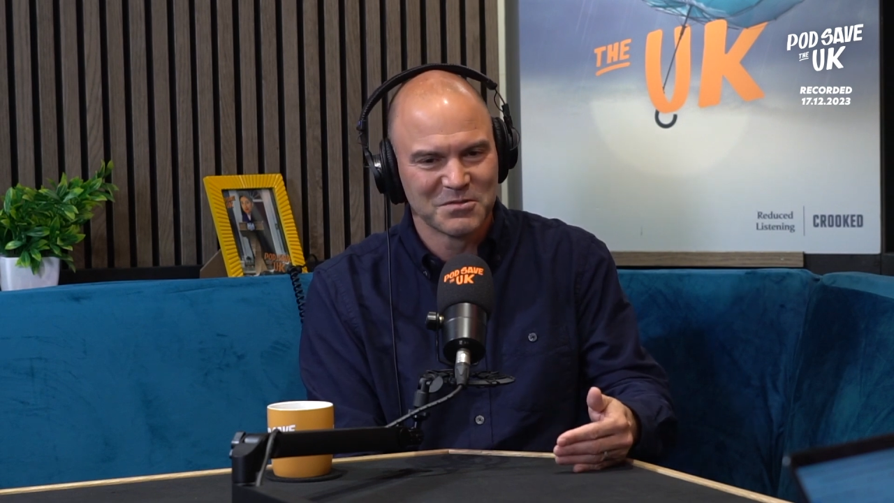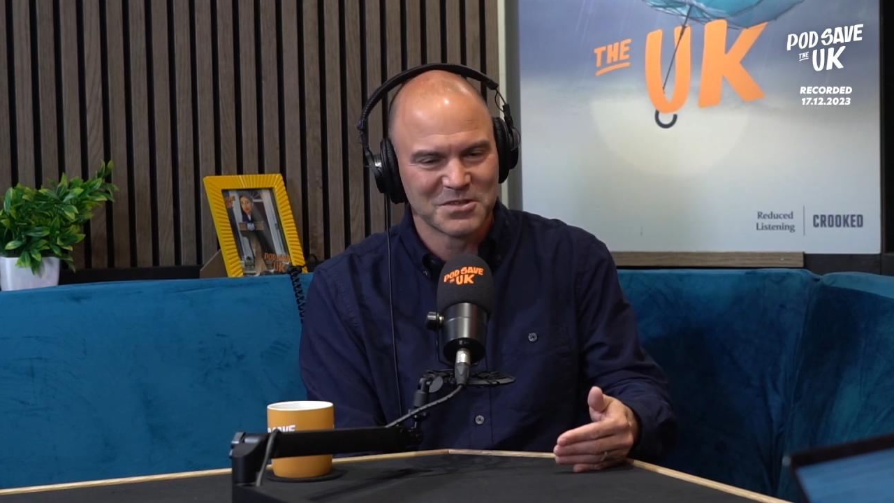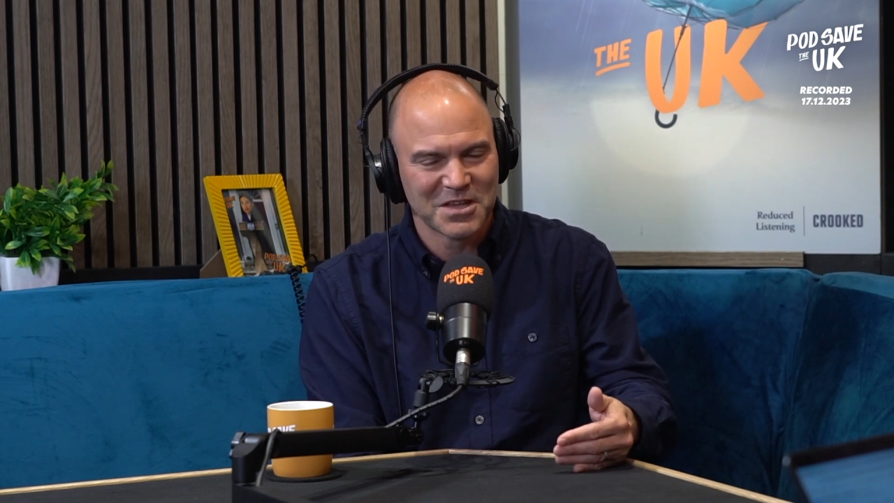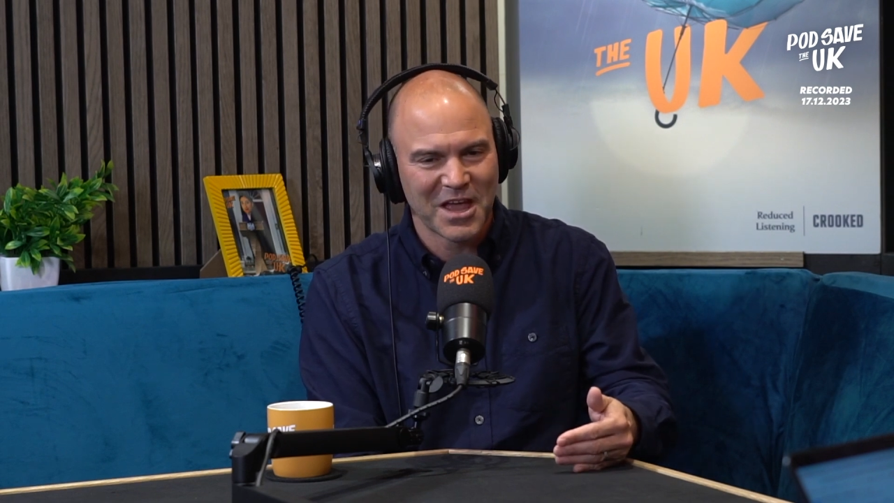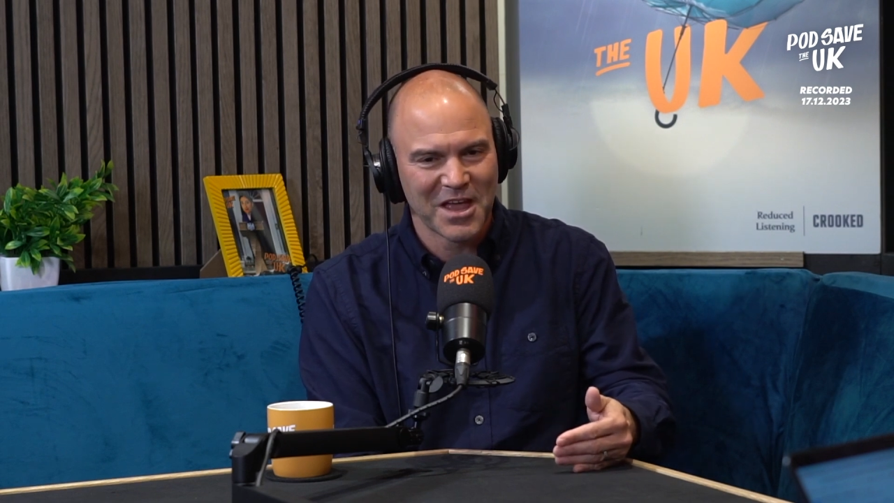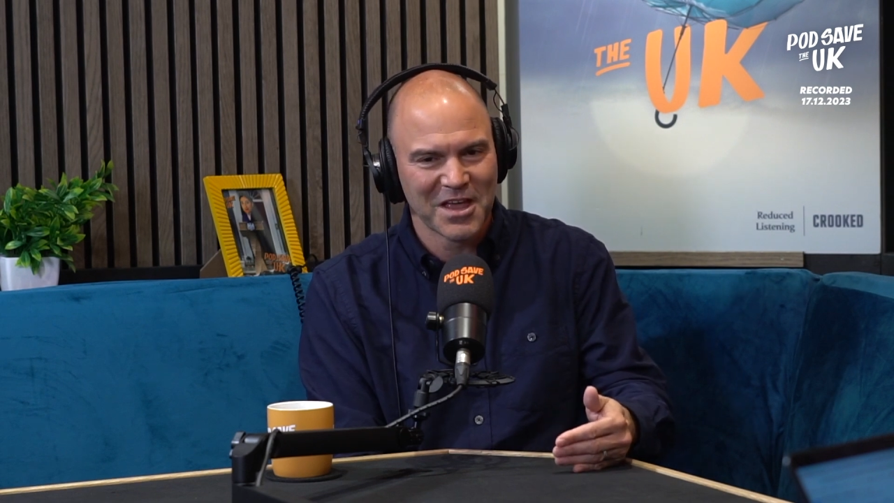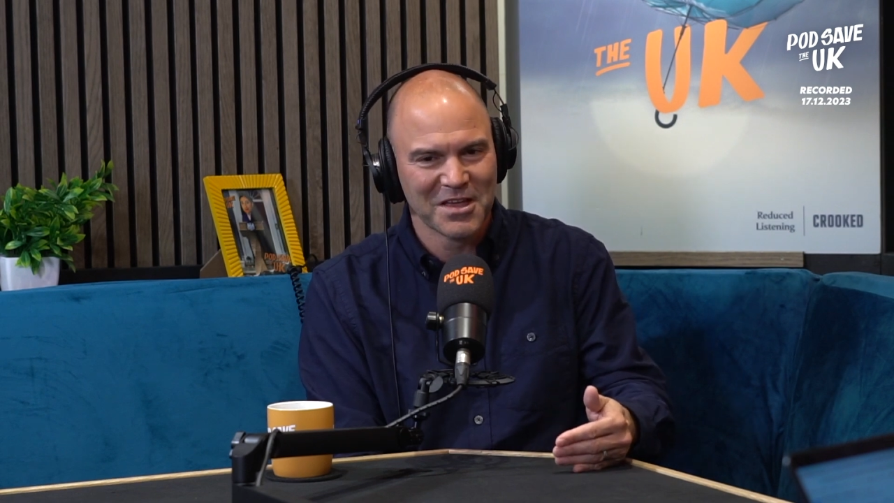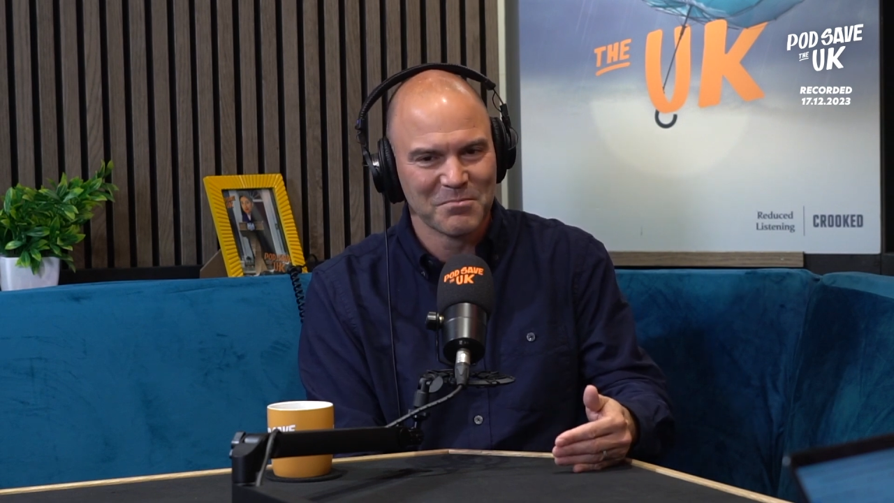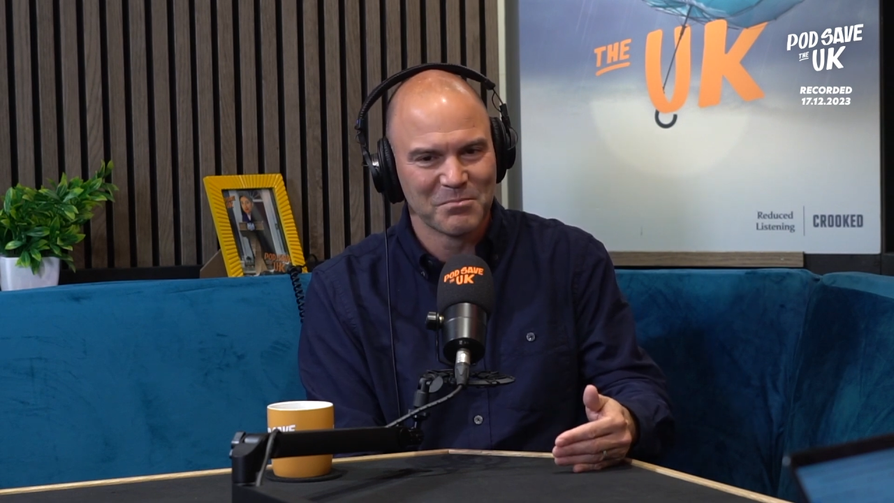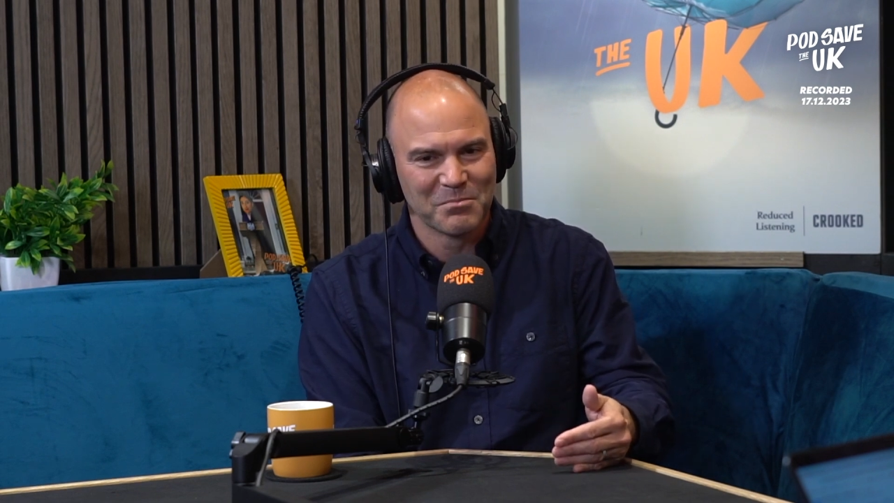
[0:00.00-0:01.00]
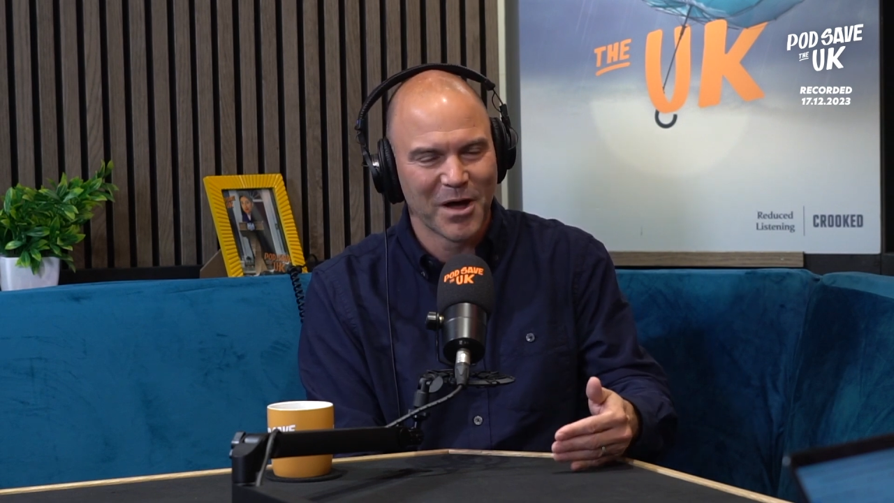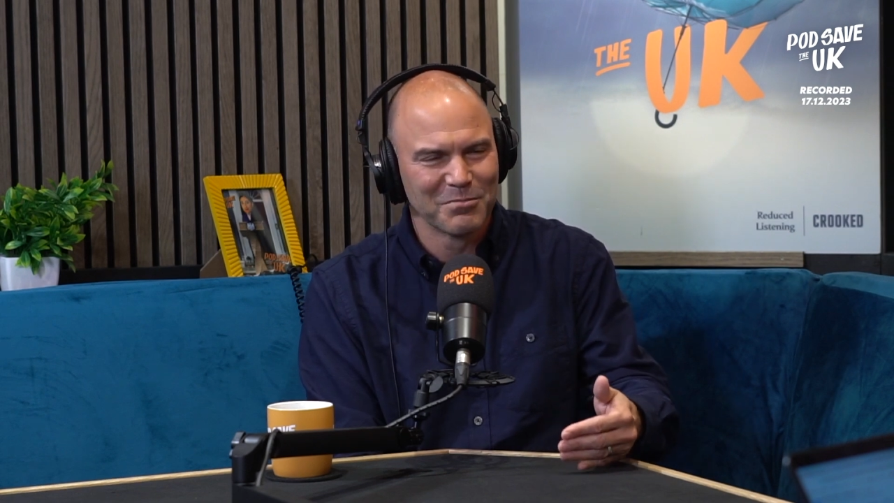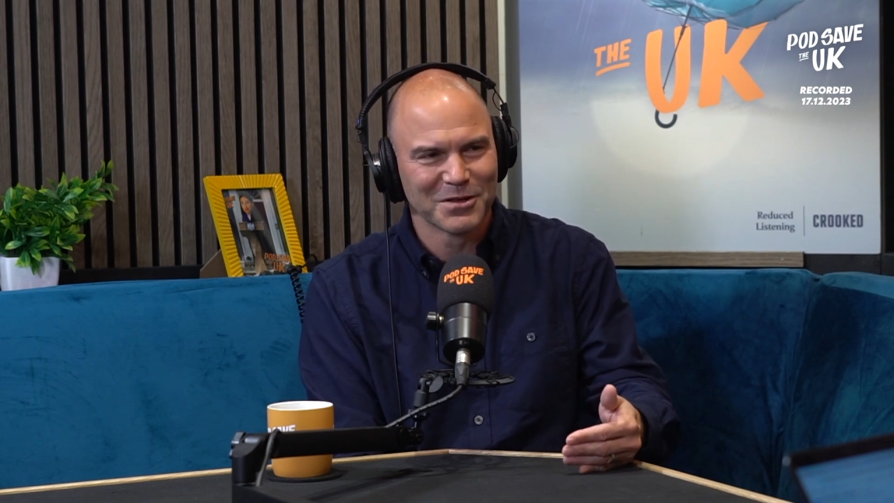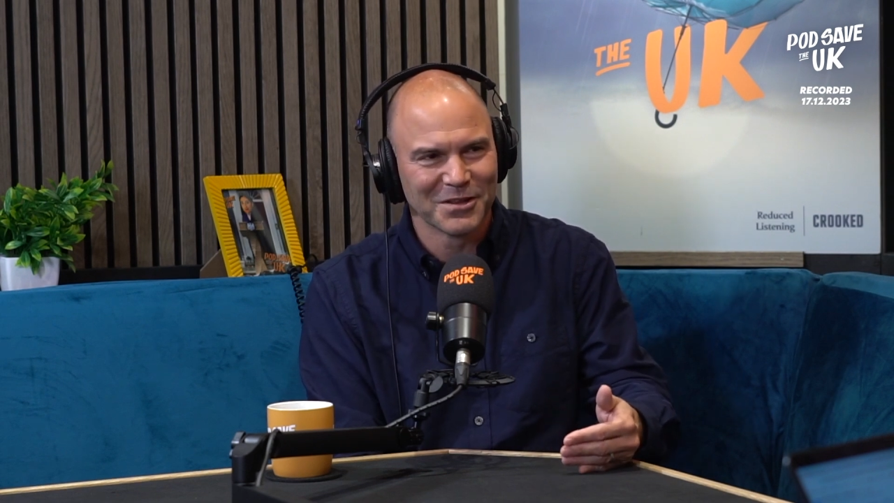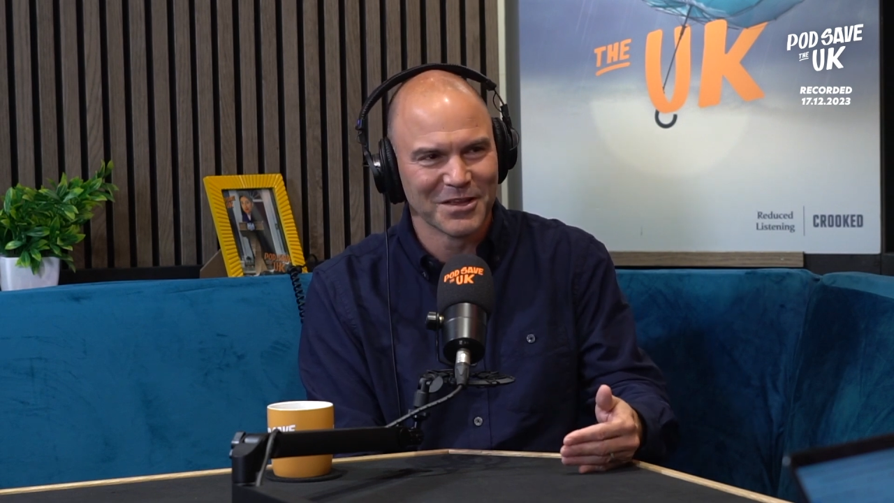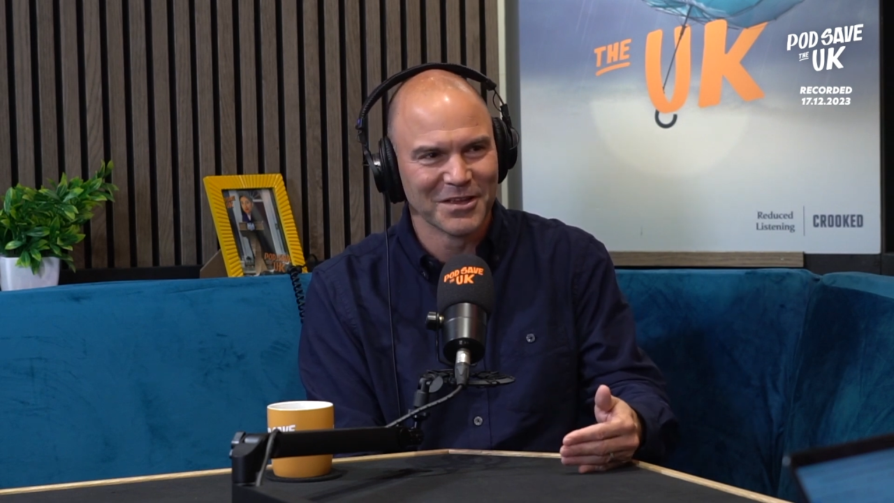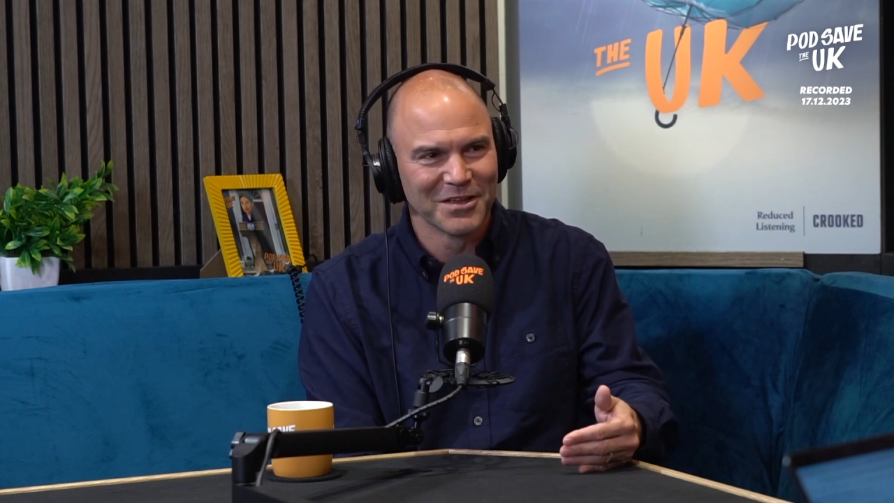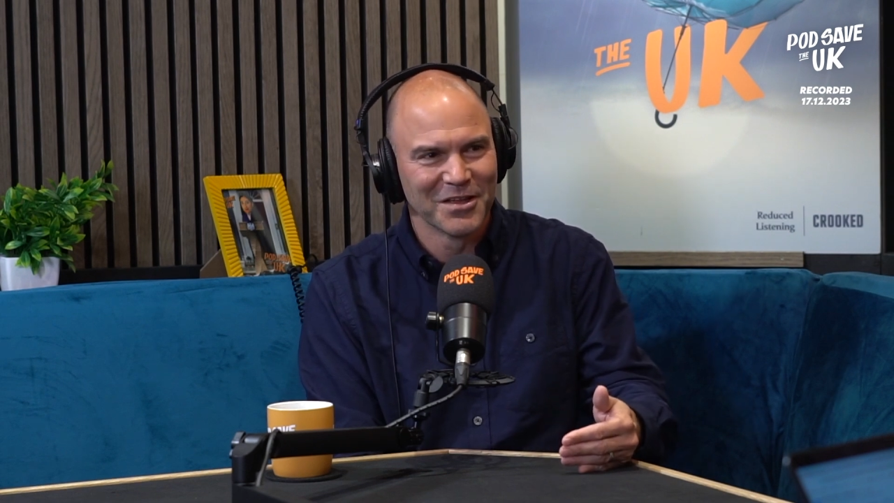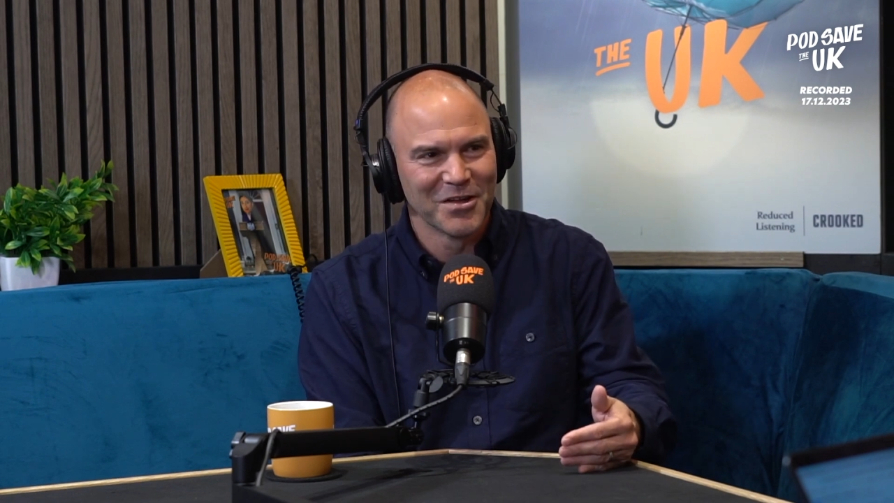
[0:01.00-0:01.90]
say publicly,